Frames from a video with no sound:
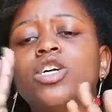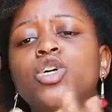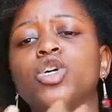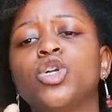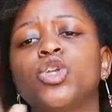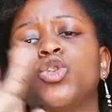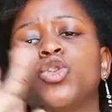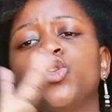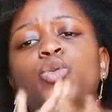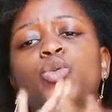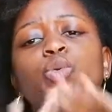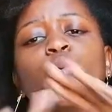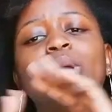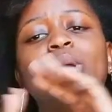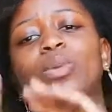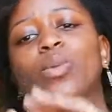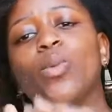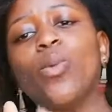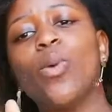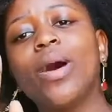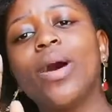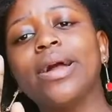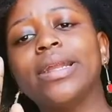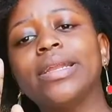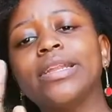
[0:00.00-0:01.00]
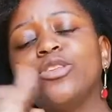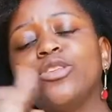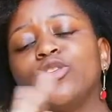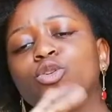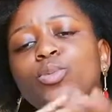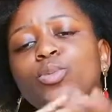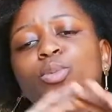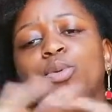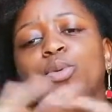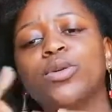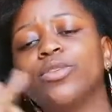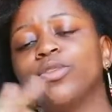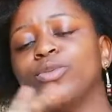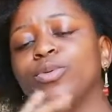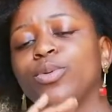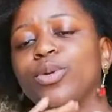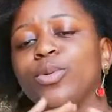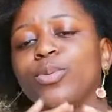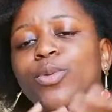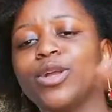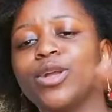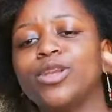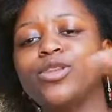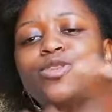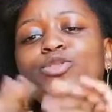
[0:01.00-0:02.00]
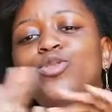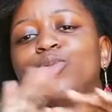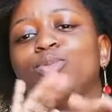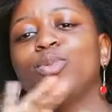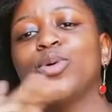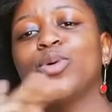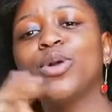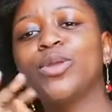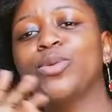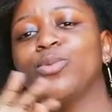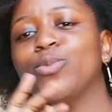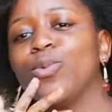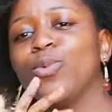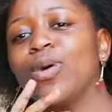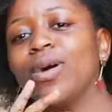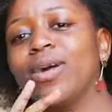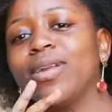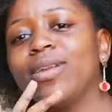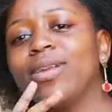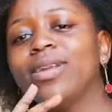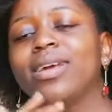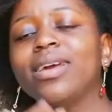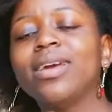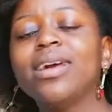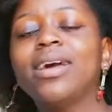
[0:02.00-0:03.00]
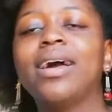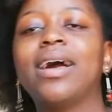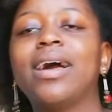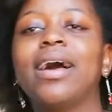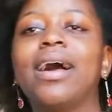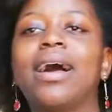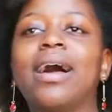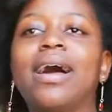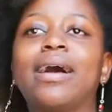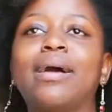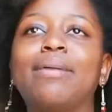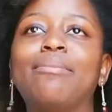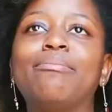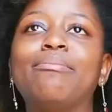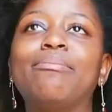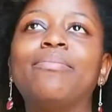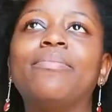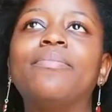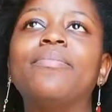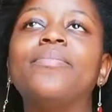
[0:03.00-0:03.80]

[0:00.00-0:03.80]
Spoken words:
2.1,